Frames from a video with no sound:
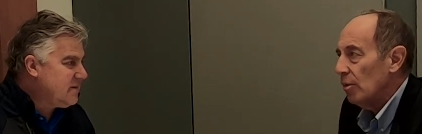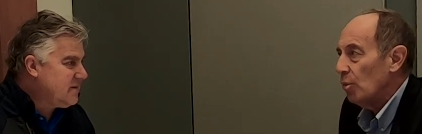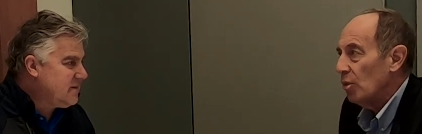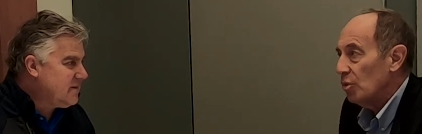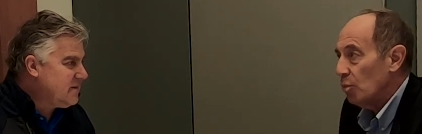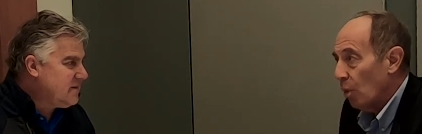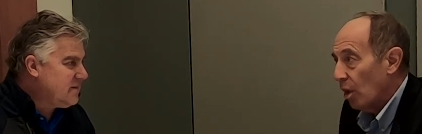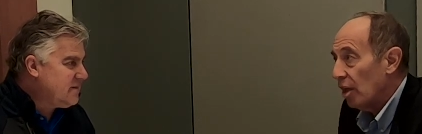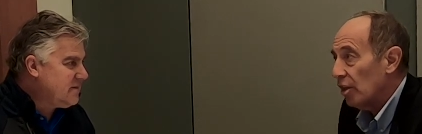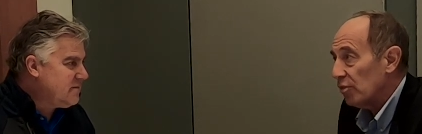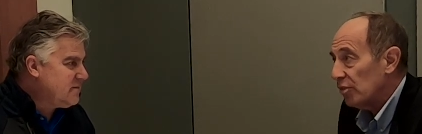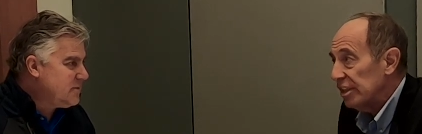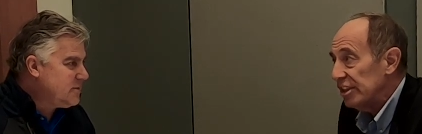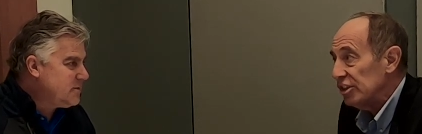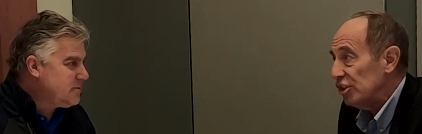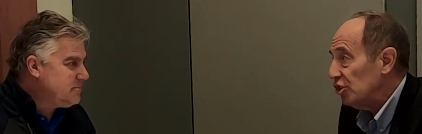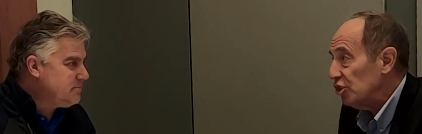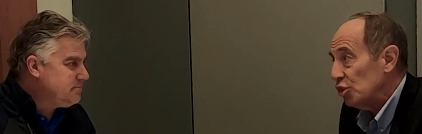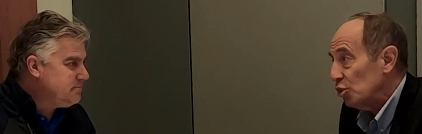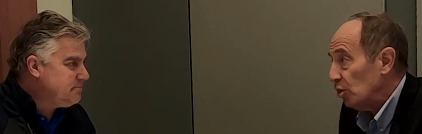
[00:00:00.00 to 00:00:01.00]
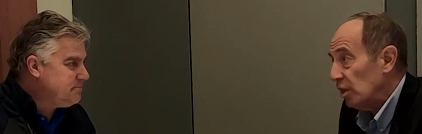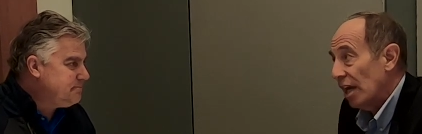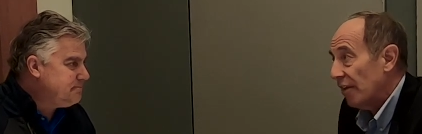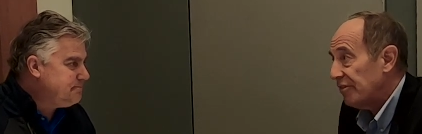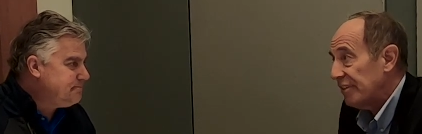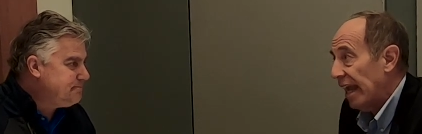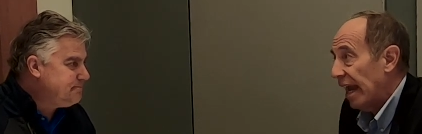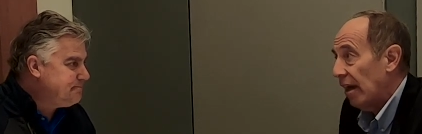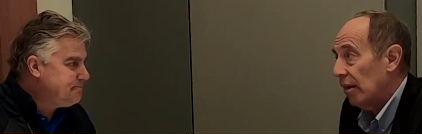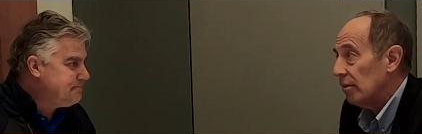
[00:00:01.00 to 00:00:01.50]
Speaker 1: with one of the reasons you left
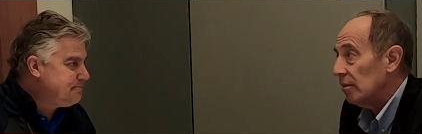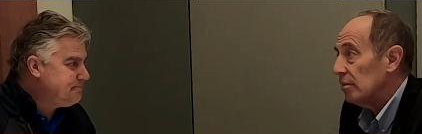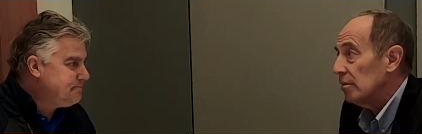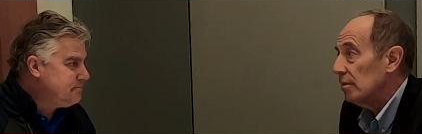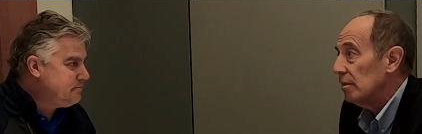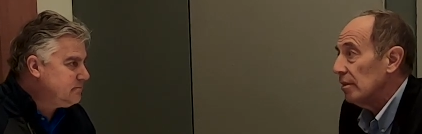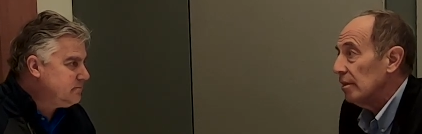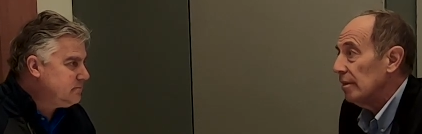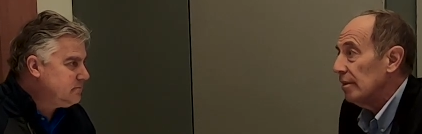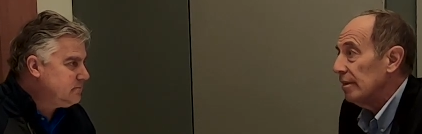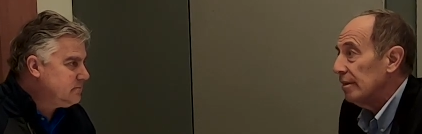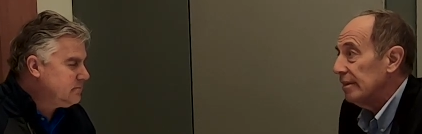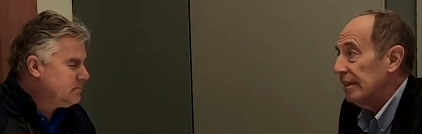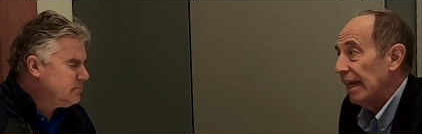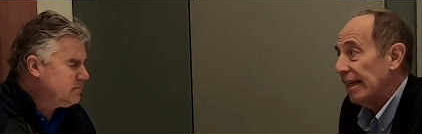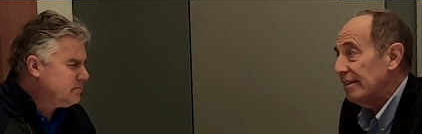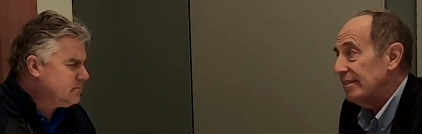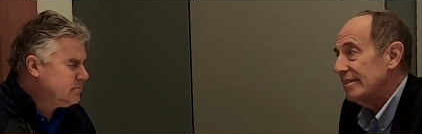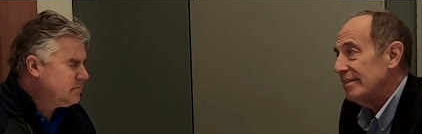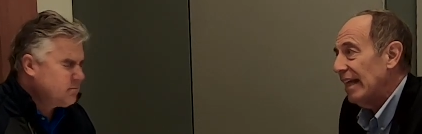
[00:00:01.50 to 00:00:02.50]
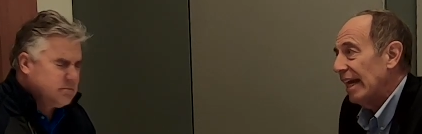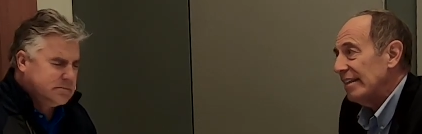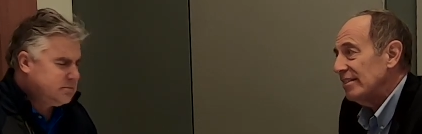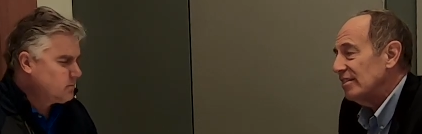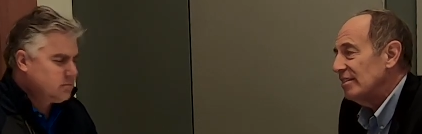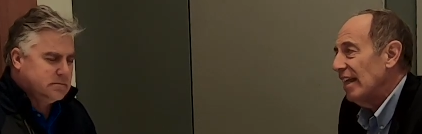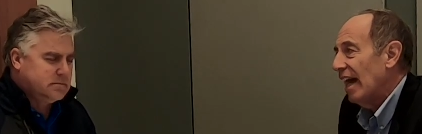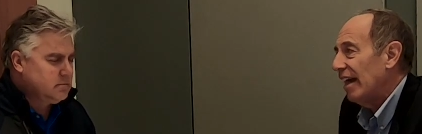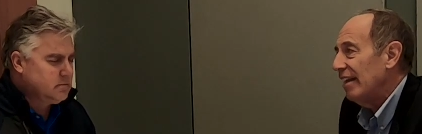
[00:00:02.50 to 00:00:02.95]
town. That That's